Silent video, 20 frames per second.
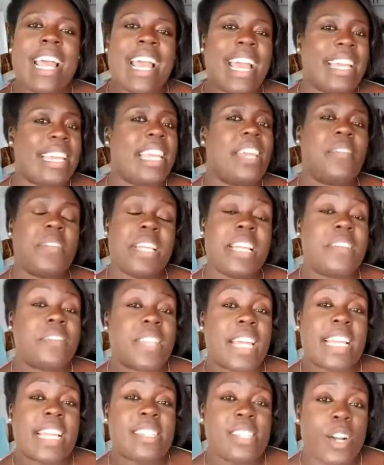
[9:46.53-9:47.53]
And even if
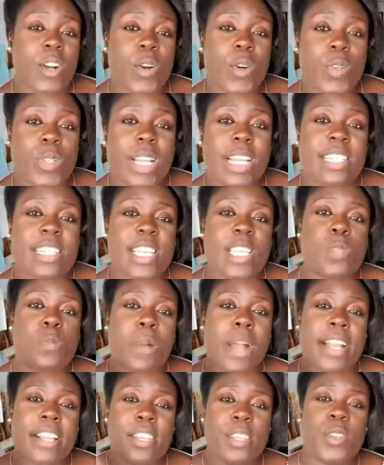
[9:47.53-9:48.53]
they don't, just
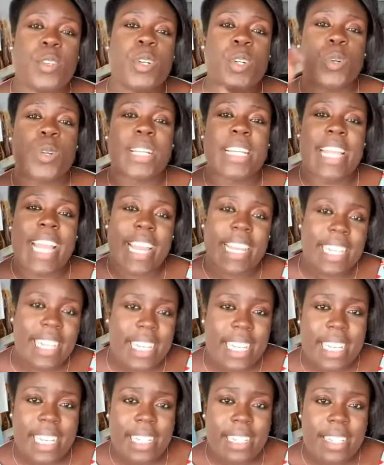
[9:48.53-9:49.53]
by you
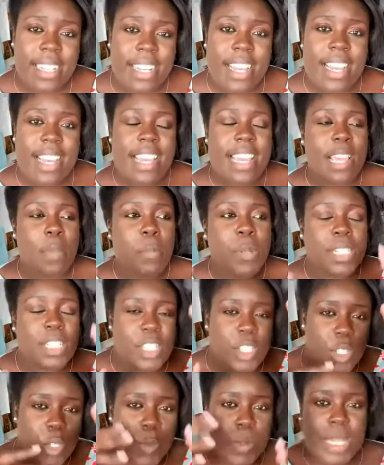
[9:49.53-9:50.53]
creating it,
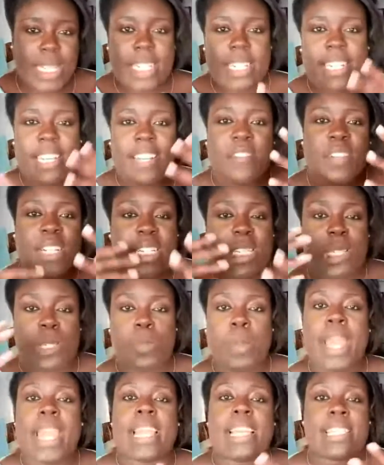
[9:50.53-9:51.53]
puts you in a different
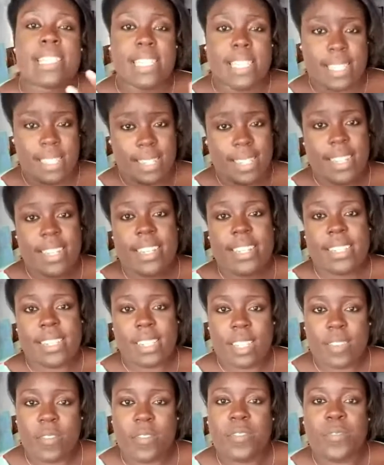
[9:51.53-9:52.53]
space
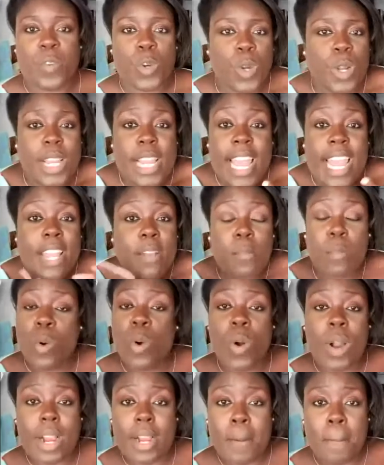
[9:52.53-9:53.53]
to create
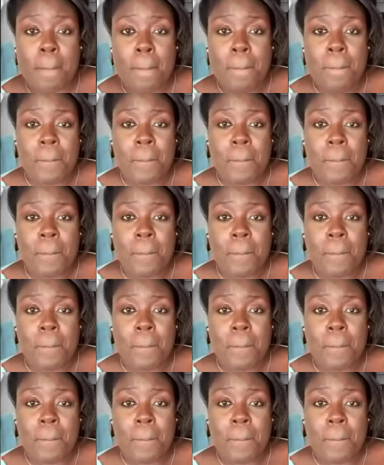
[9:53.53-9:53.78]
more.